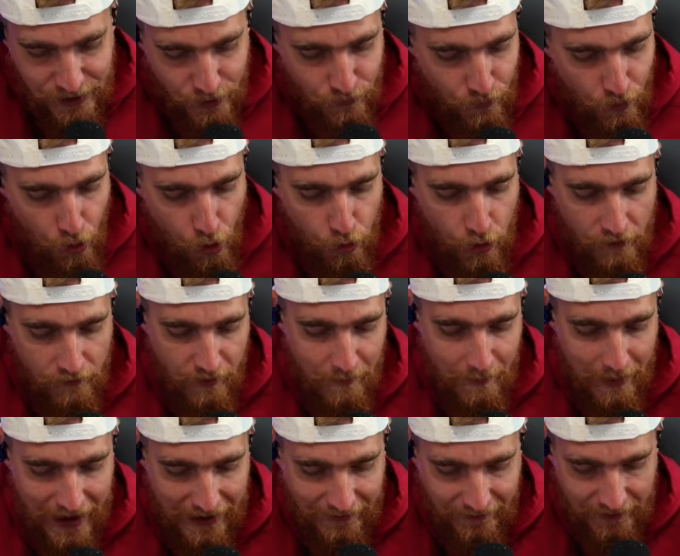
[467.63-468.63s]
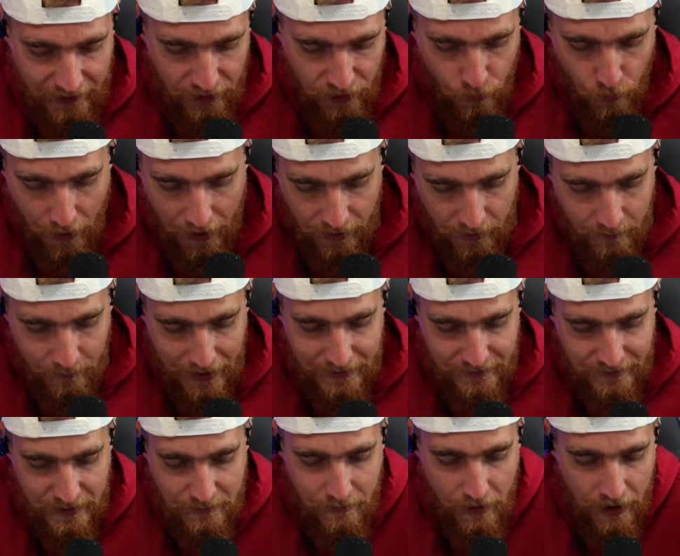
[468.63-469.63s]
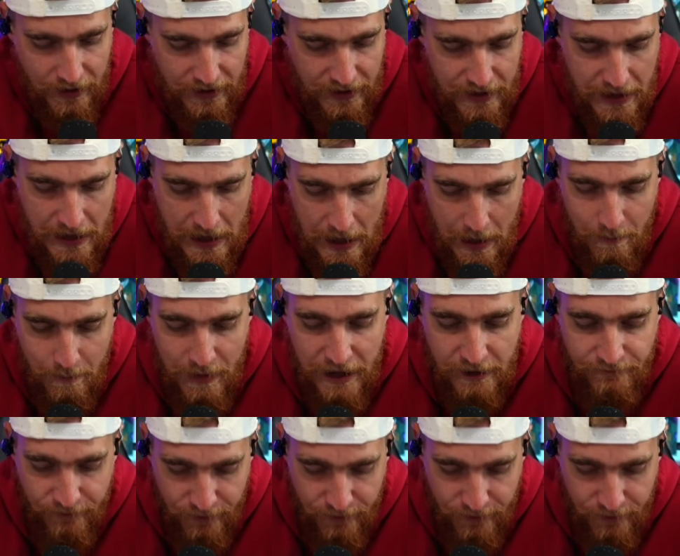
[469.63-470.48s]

the role of a band leader while embezzling money meant